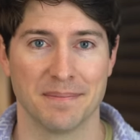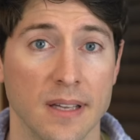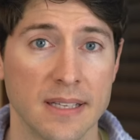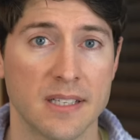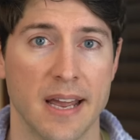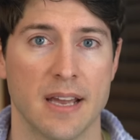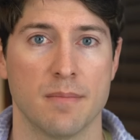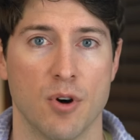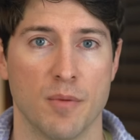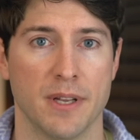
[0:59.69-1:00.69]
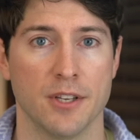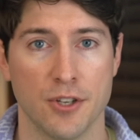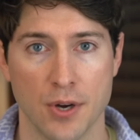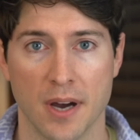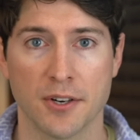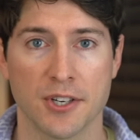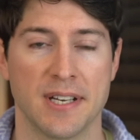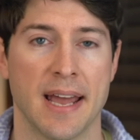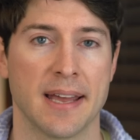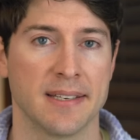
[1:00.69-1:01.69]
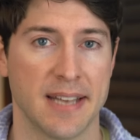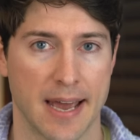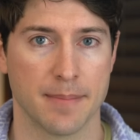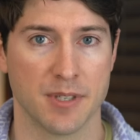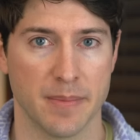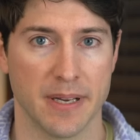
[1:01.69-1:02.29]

Let's take a moment to understand tabs a